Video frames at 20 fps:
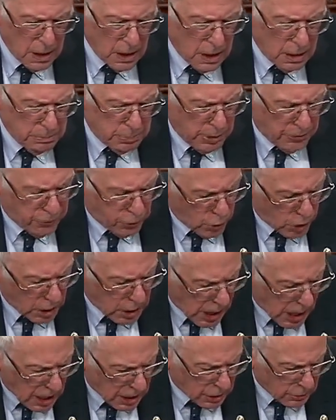before
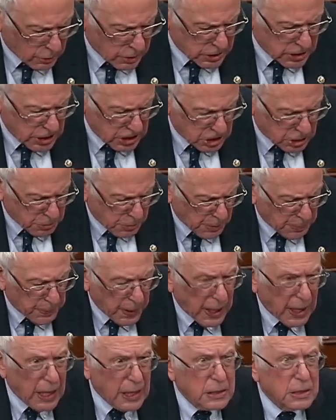Congress is
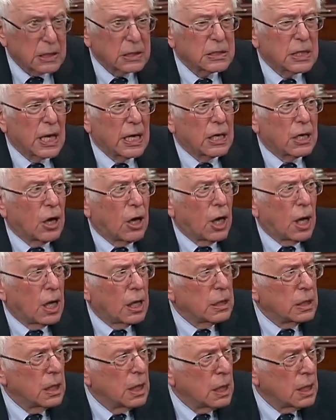prepared to take
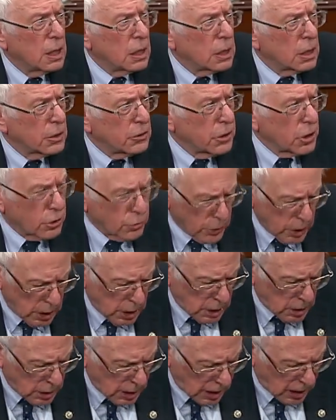on the
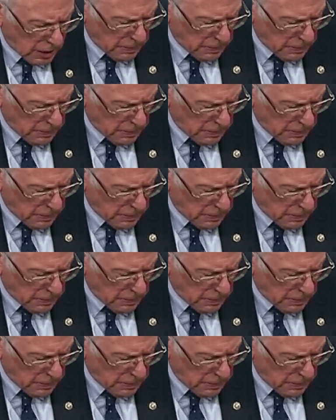greed and